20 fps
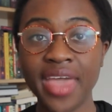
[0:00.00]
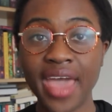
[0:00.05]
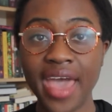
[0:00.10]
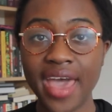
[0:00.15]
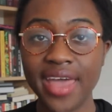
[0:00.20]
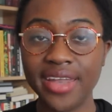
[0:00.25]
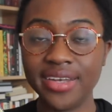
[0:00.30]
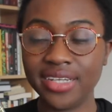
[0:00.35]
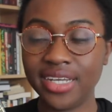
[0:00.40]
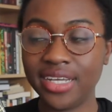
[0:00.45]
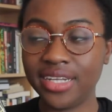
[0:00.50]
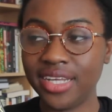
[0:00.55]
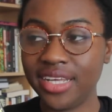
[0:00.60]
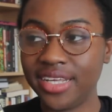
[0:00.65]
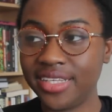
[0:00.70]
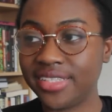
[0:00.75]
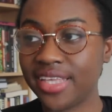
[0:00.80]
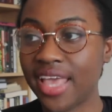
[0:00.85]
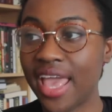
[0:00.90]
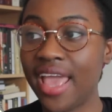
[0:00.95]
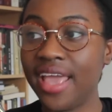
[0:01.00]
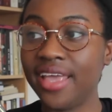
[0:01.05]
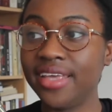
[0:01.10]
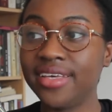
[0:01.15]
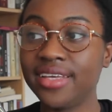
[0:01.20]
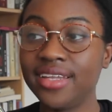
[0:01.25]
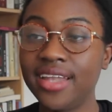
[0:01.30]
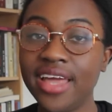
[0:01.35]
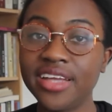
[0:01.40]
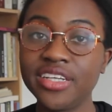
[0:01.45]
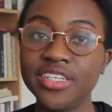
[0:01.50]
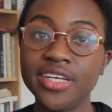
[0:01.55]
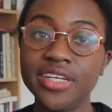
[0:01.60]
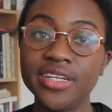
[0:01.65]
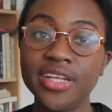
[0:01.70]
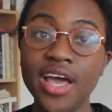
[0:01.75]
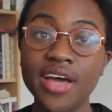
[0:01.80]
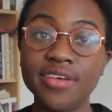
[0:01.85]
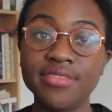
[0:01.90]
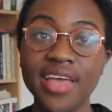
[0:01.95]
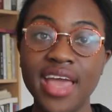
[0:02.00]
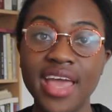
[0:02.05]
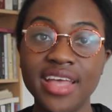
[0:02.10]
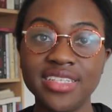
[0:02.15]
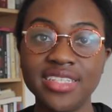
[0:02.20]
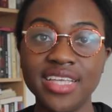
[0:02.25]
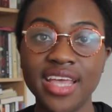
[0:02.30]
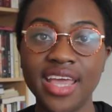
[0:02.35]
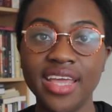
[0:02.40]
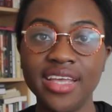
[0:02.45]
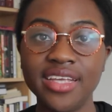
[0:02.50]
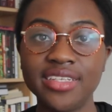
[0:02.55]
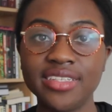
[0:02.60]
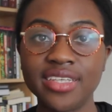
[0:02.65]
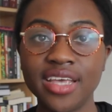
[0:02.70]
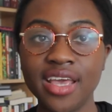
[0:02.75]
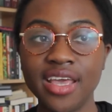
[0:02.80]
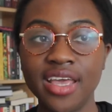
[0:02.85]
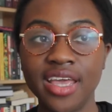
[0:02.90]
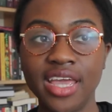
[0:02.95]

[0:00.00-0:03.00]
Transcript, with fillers: and it is a collection of essays